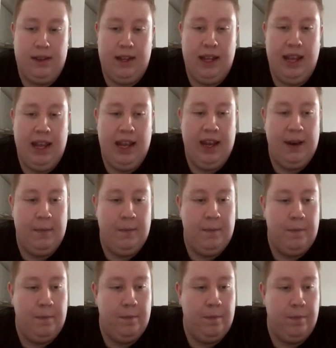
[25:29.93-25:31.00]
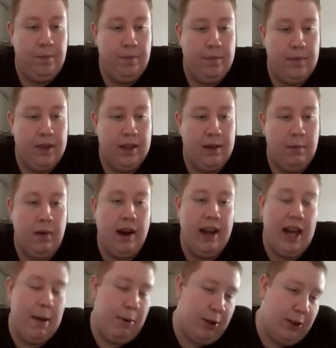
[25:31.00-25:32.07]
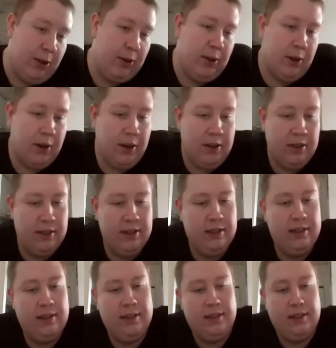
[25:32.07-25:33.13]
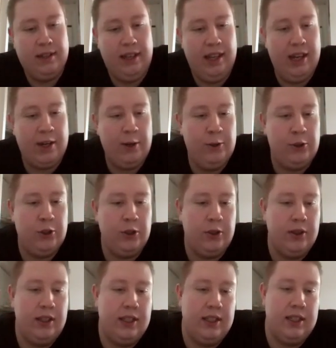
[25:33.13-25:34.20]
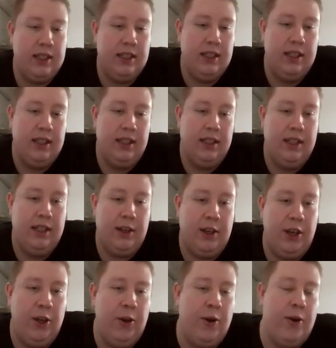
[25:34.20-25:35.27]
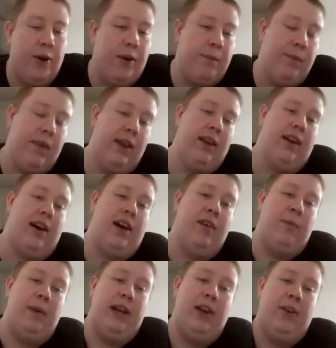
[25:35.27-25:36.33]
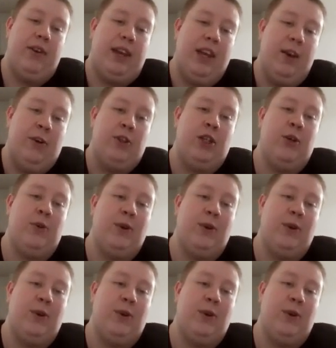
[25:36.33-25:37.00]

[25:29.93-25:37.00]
Then My Neighbor Totoro. Yeah, good choice. Cure. I've been in a Kiyoshi